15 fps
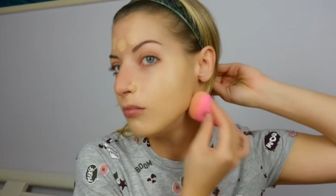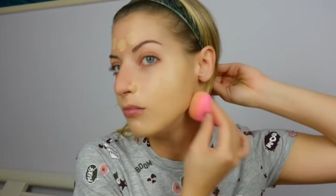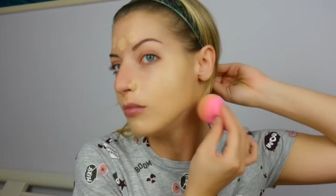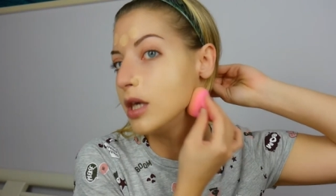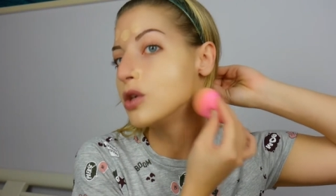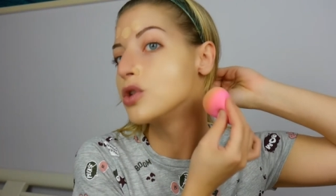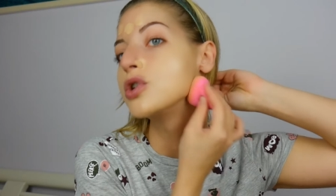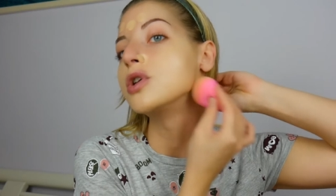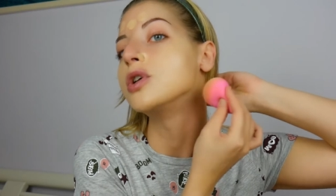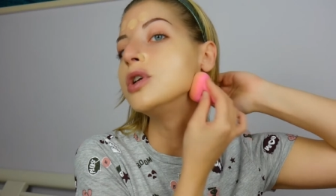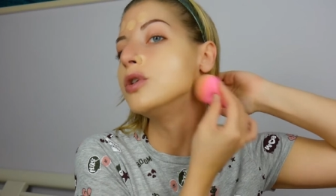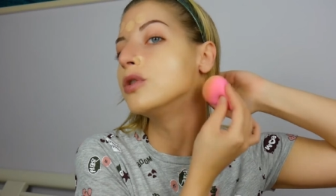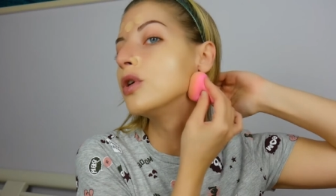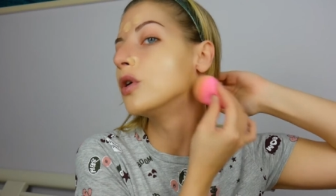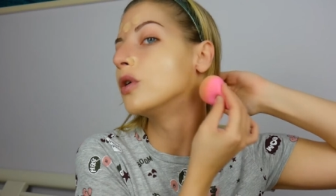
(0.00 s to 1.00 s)
Make sure
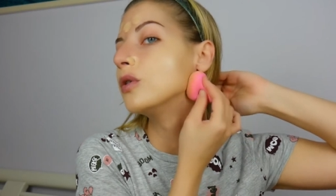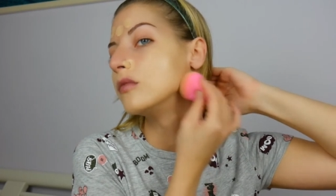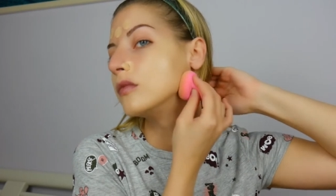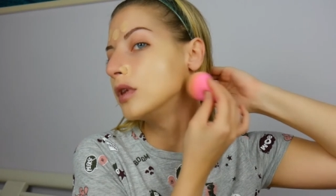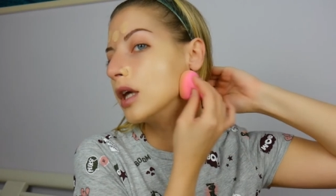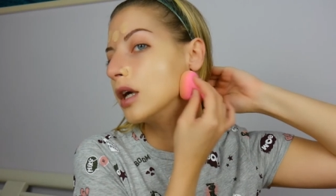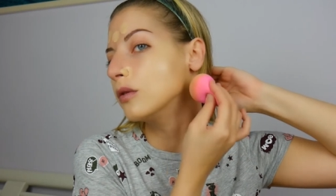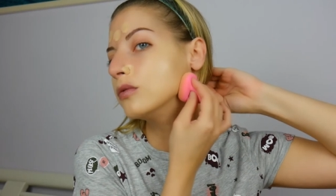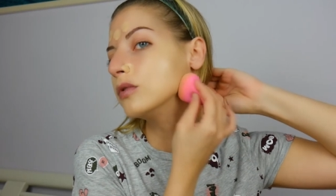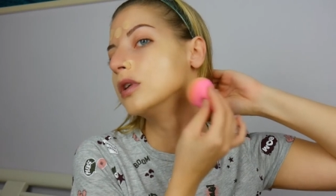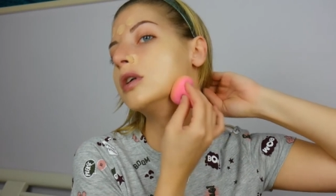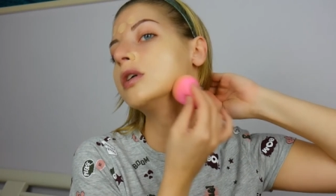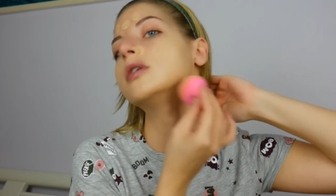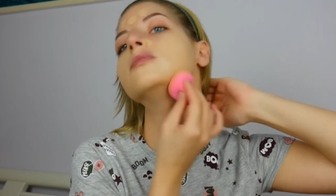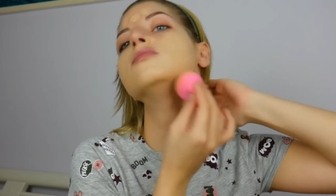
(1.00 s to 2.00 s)
you go down
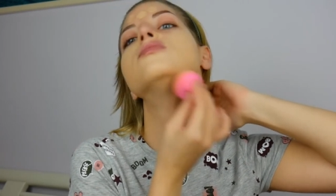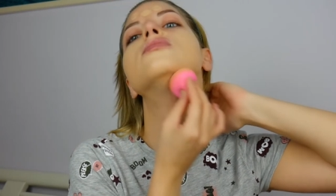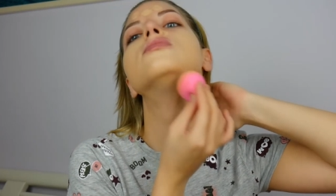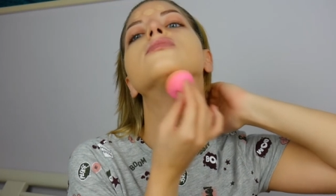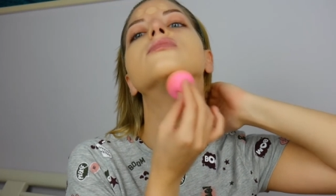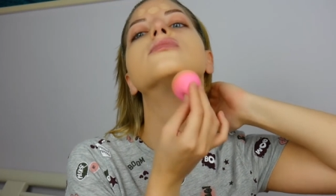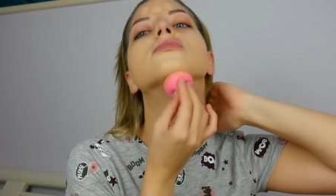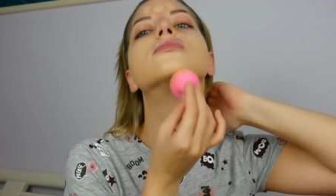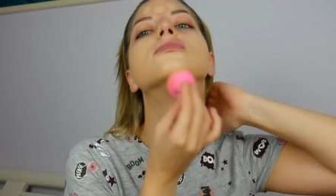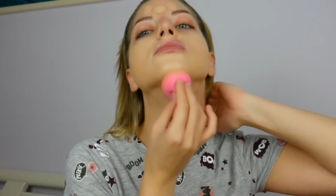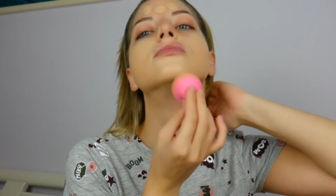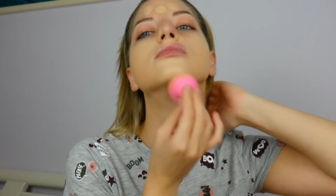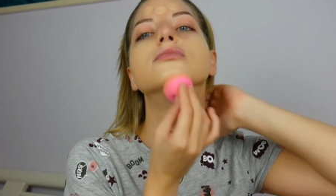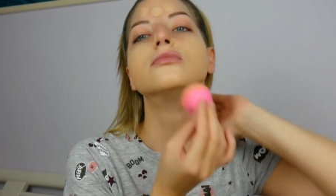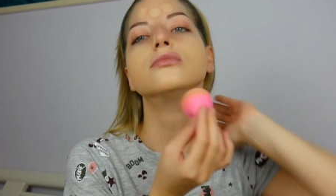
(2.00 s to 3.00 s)
the
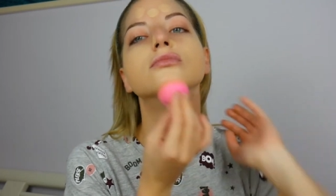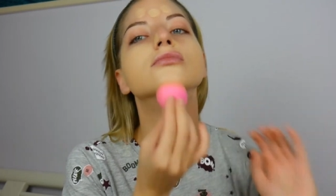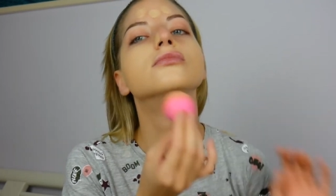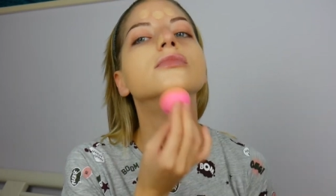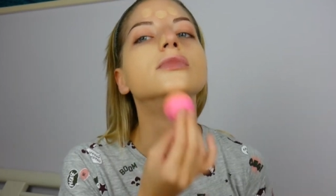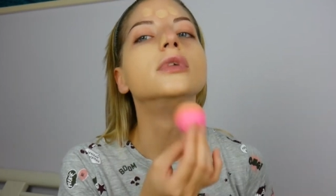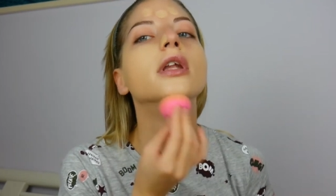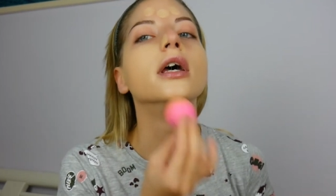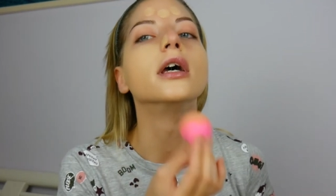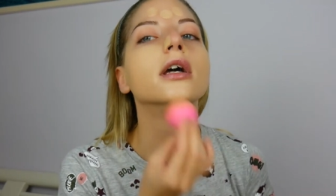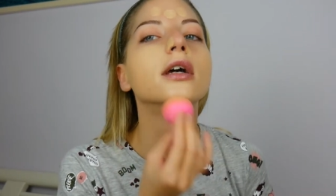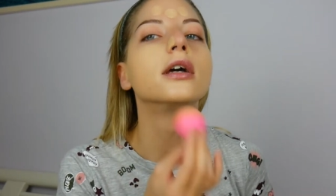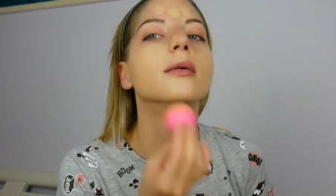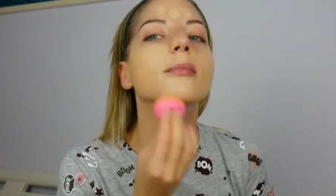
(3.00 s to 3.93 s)
neck